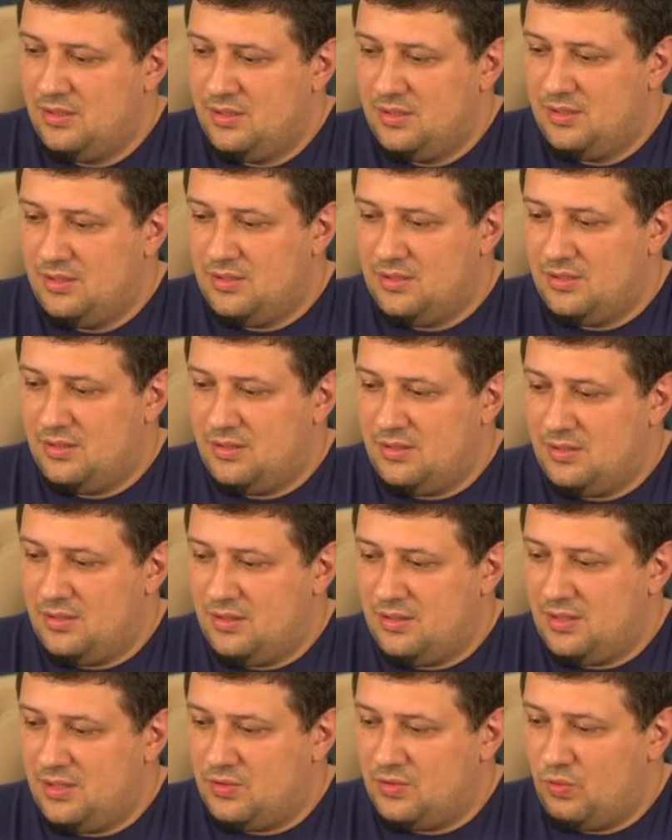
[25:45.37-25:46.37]

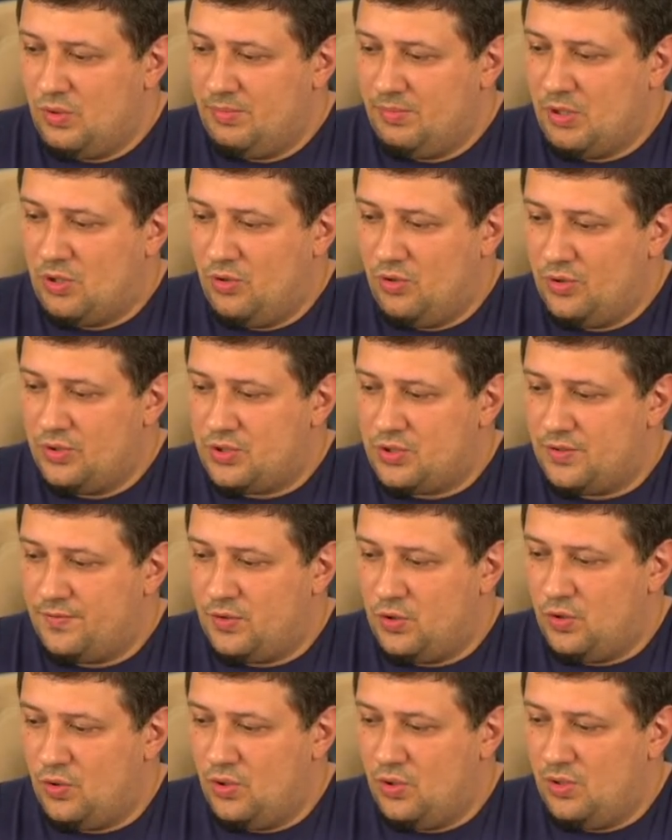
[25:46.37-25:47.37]
It will be good if
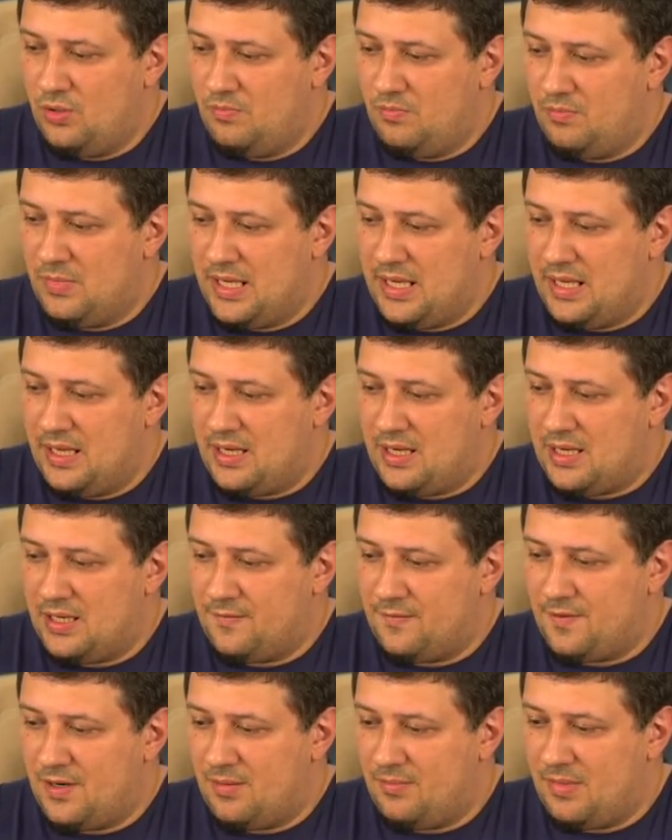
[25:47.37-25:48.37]
you make
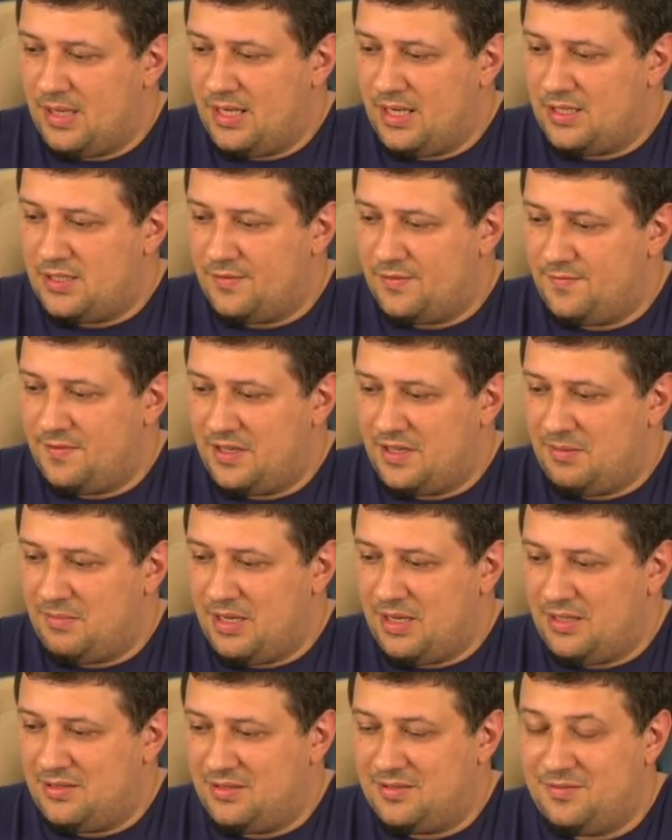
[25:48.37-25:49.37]
informative
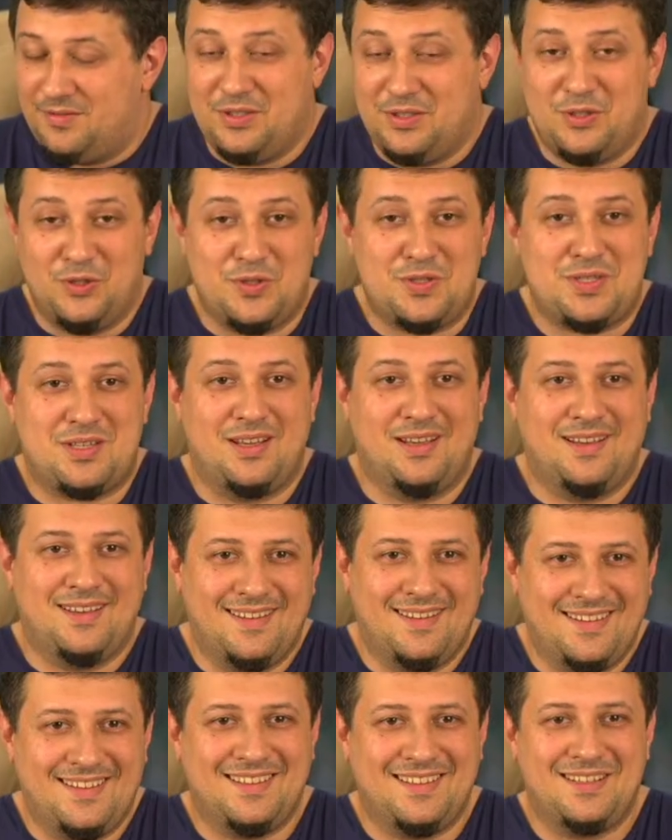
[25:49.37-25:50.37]
animated videos.
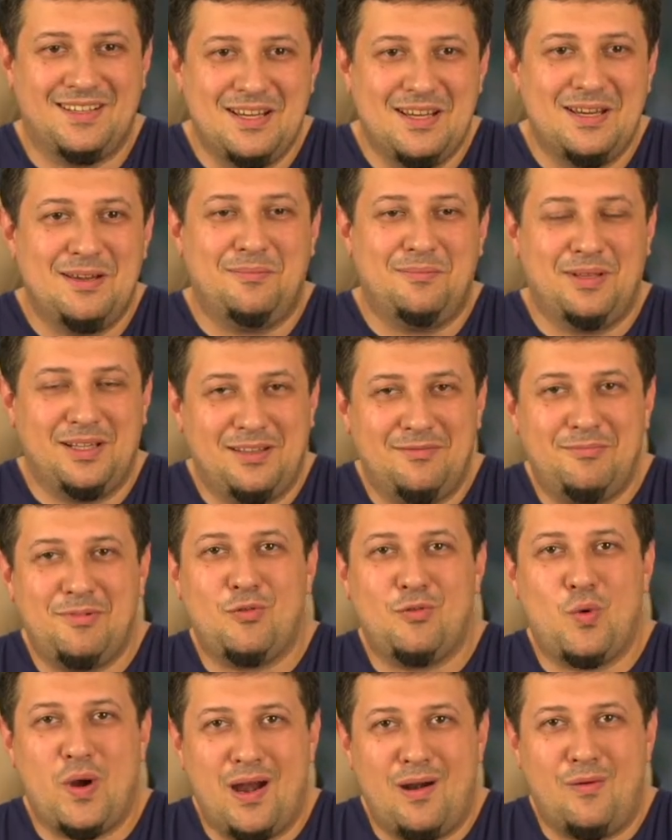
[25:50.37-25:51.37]
Believe me,
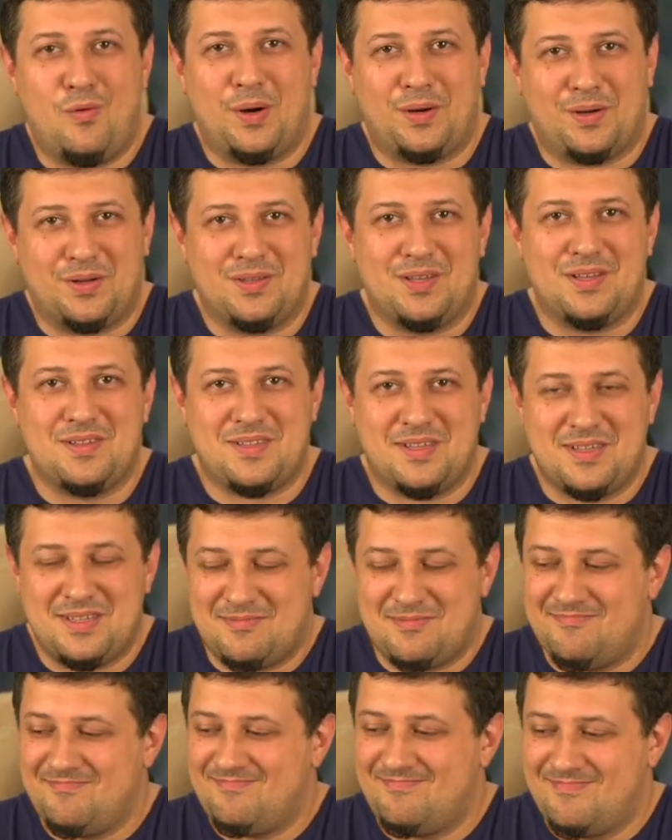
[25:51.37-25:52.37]
we are working on this.
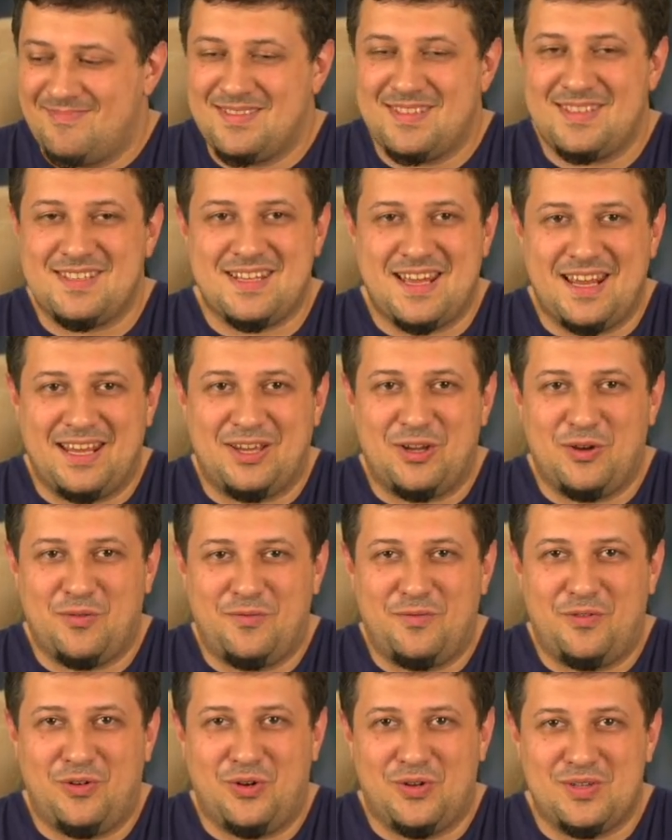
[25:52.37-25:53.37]
Thank you
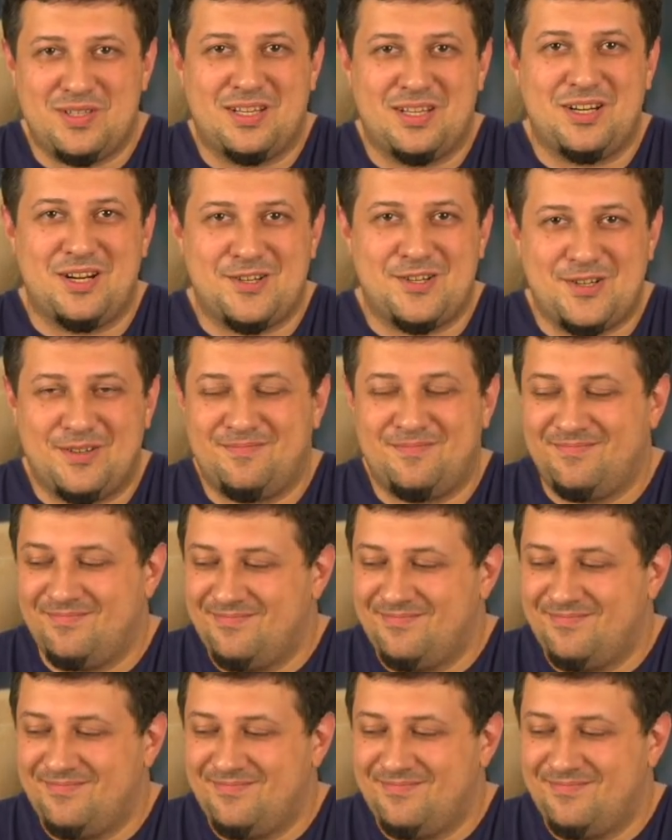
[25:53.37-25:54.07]
for suggestion.